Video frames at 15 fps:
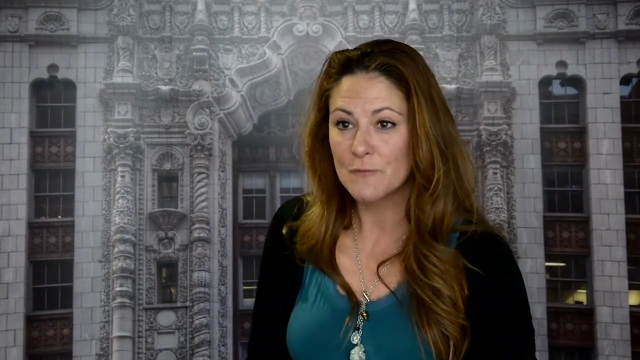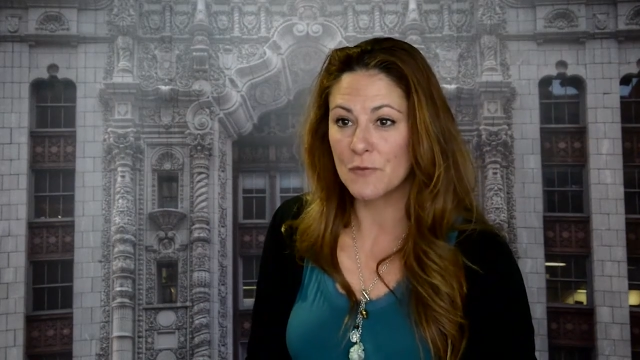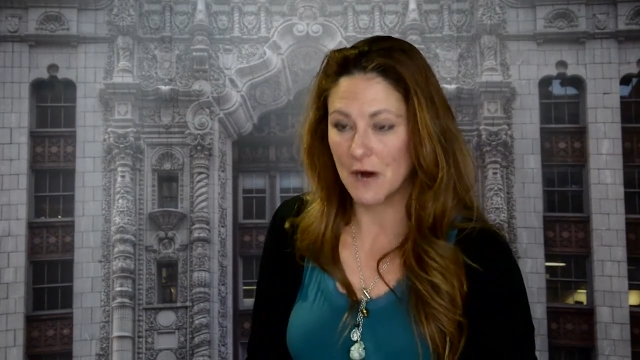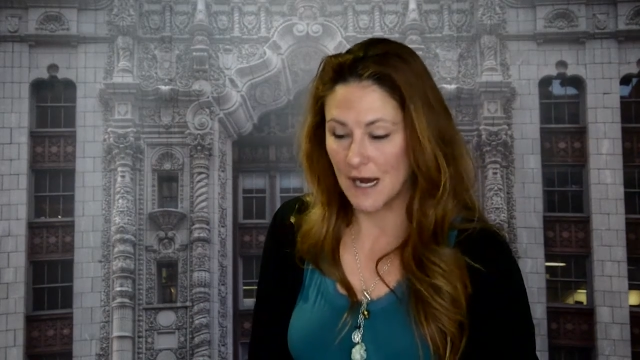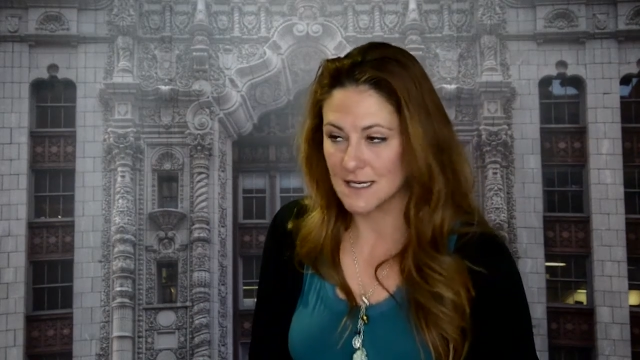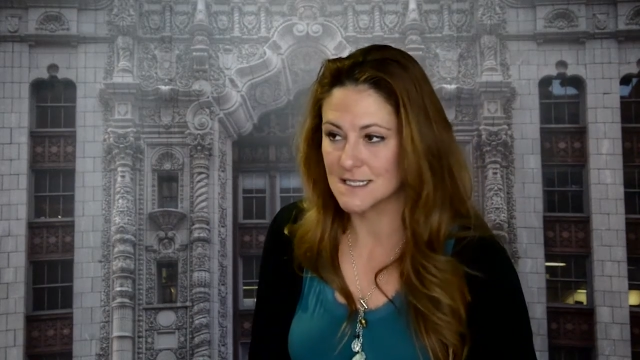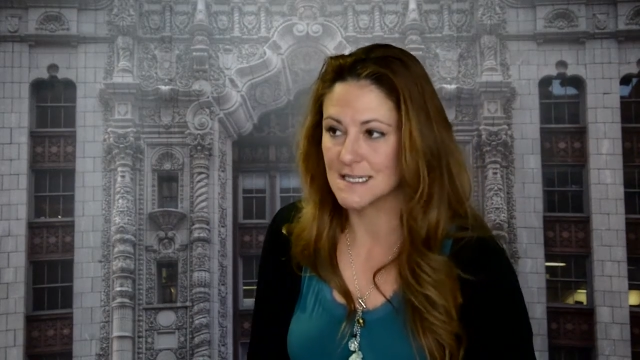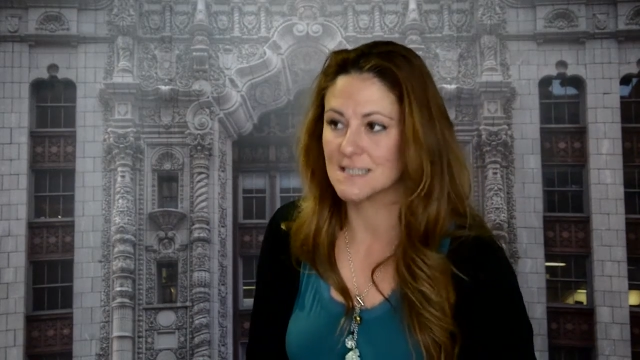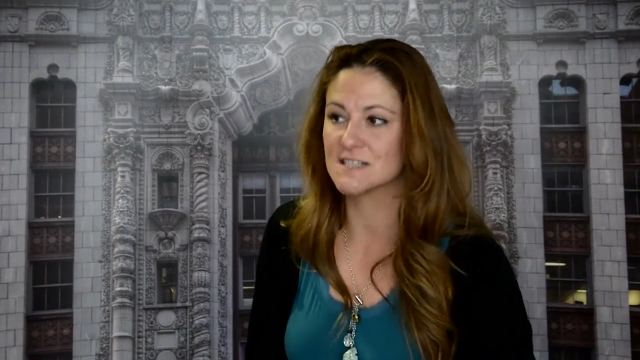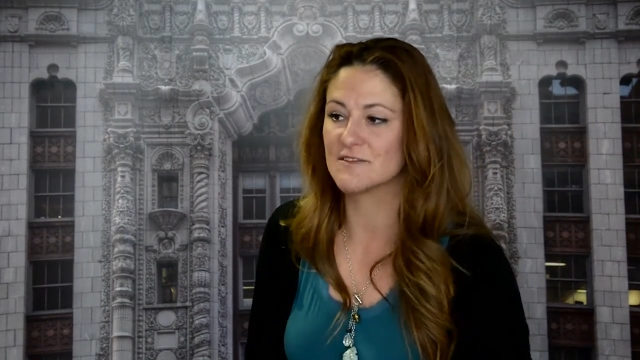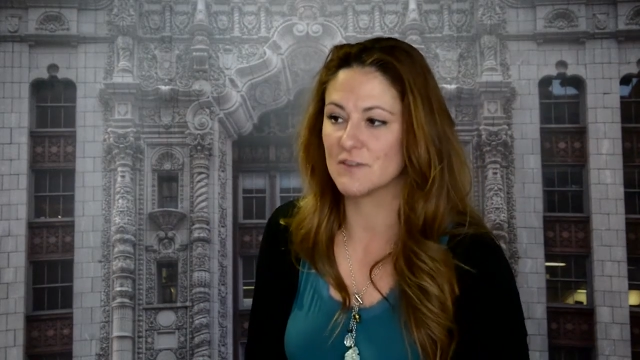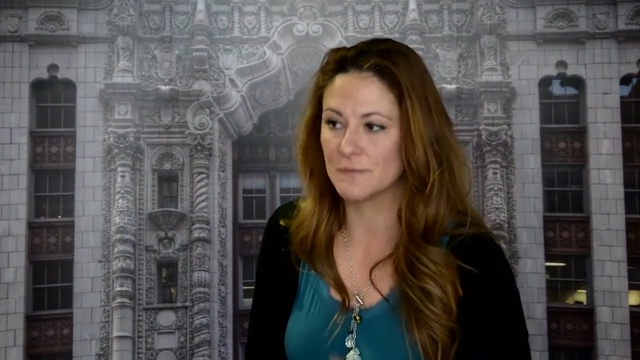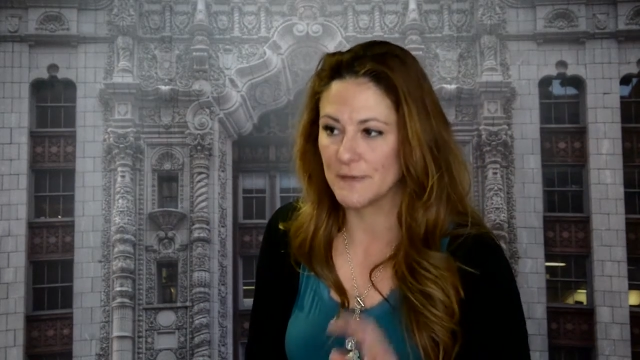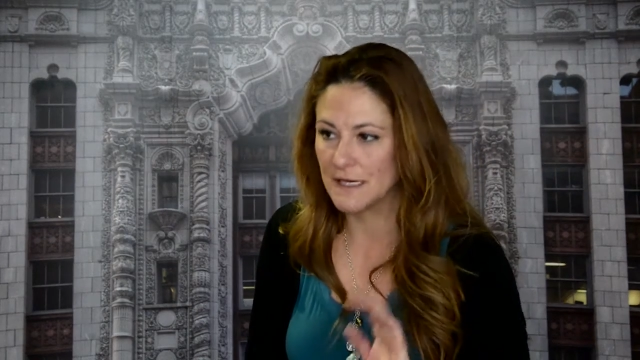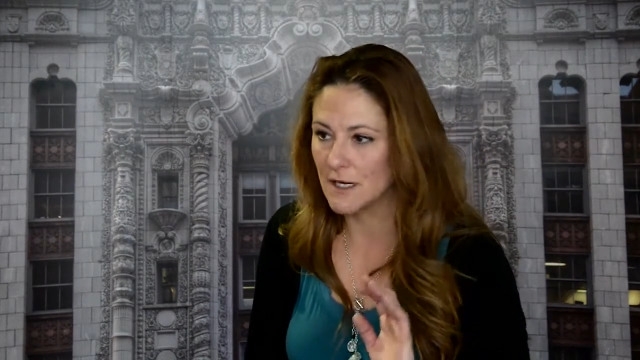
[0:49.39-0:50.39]
process
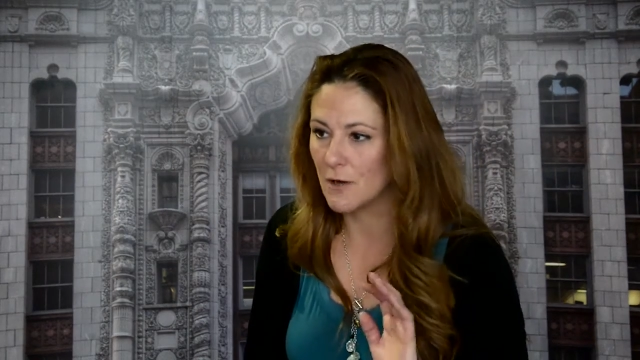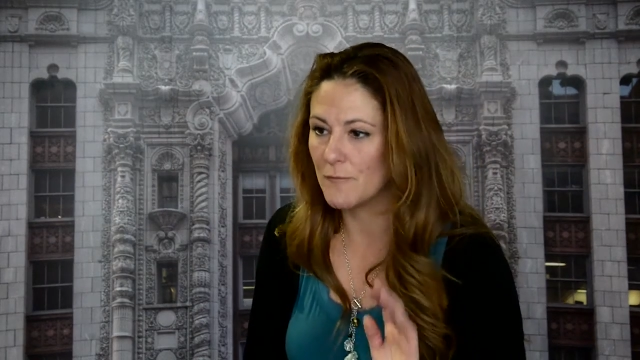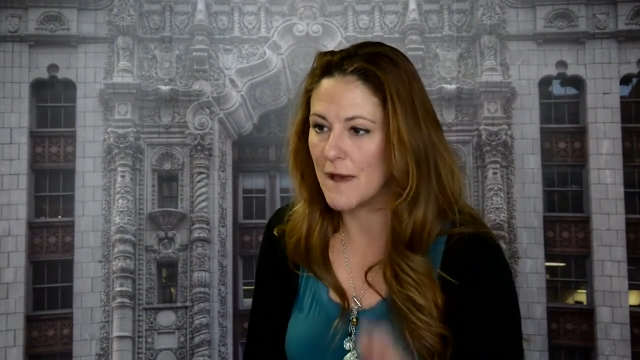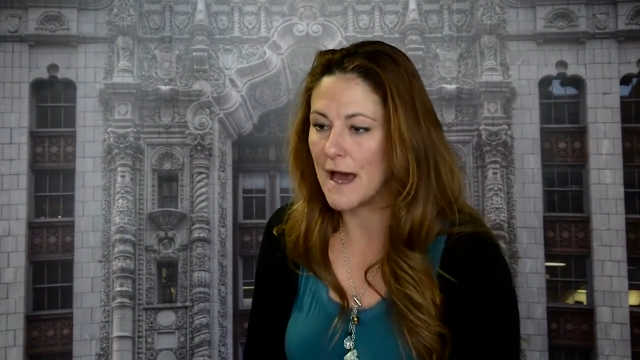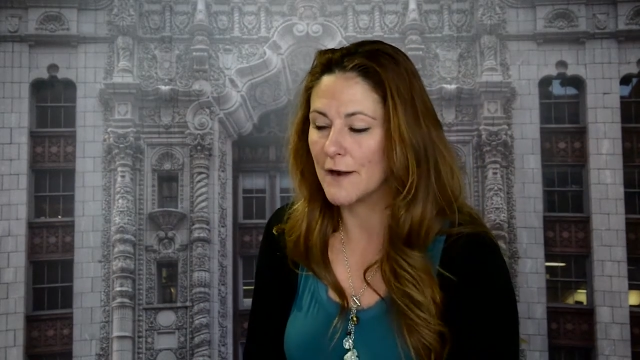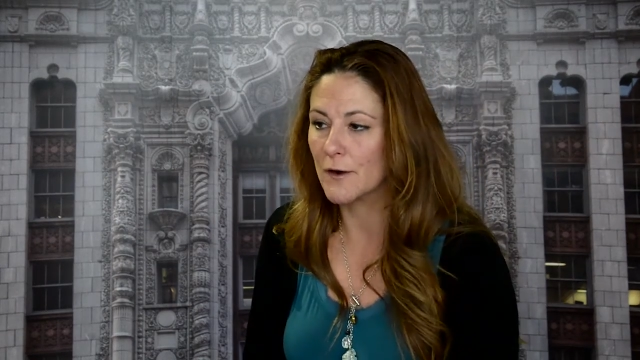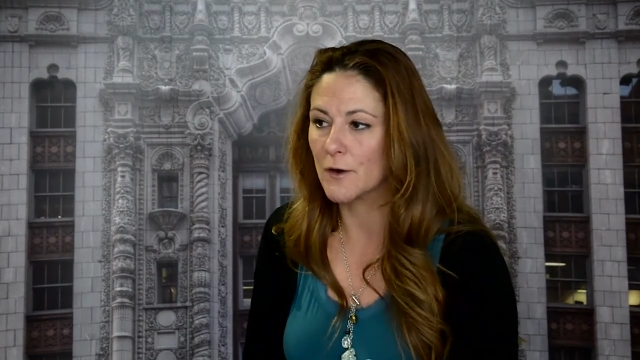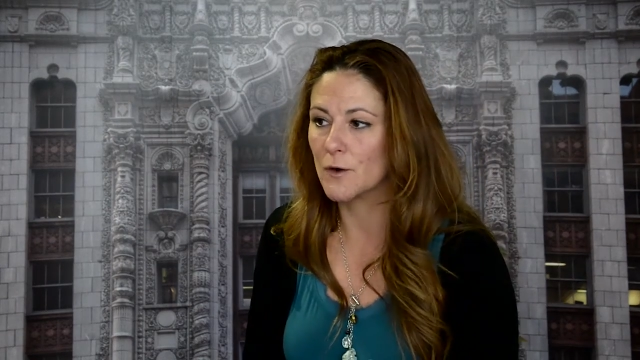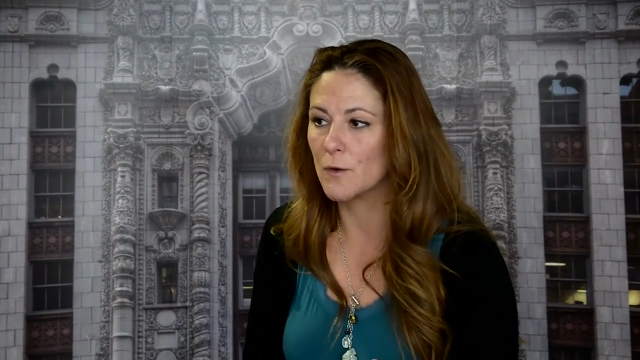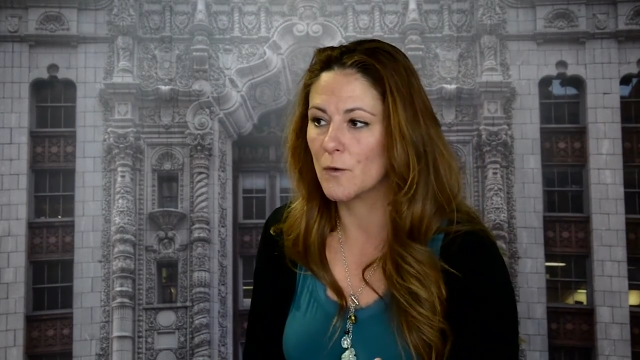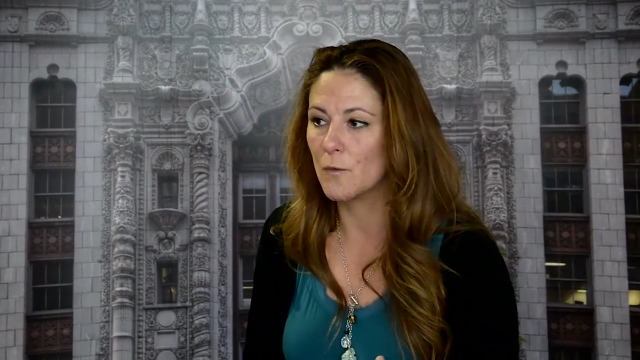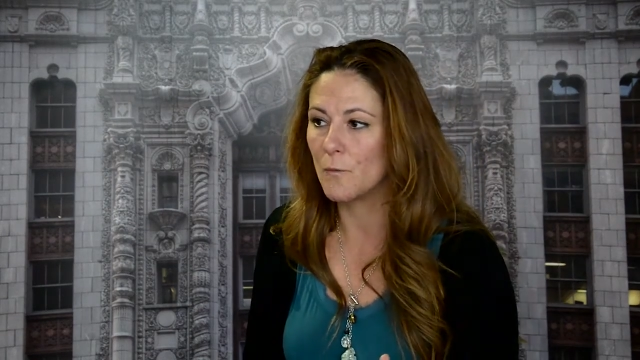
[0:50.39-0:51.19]
for me, no matter